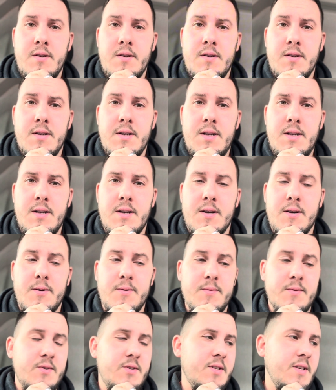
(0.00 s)

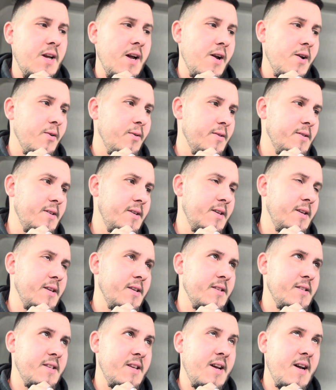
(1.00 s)
Hello. So it
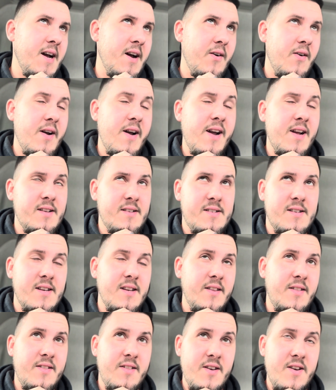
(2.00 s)
is now
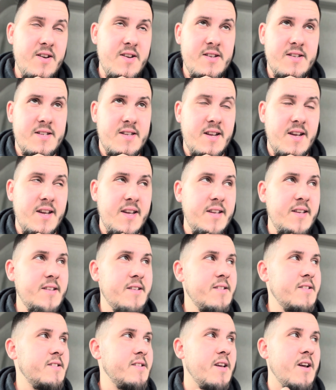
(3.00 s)
actually Thursday.
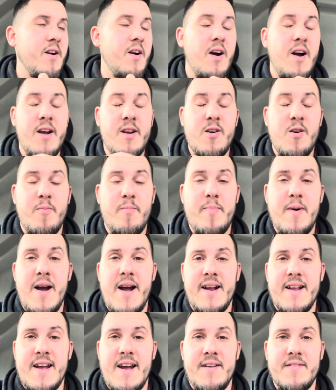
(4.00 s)
So I got
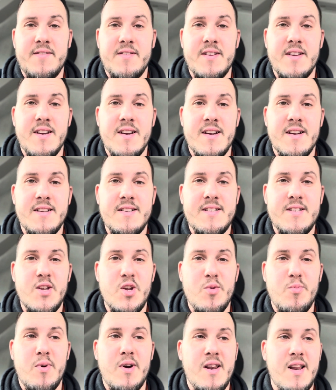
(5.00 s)
back after
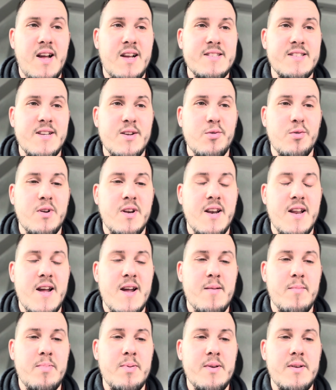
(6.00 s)
doing my last little
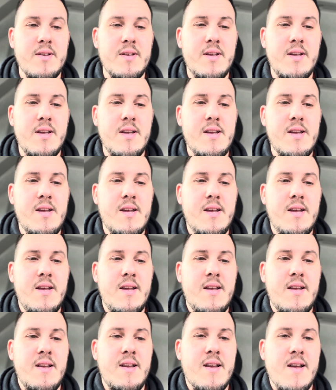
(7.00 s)
clip,
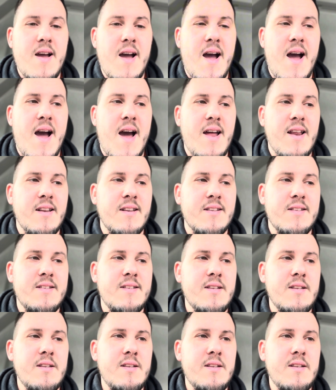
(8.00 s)
and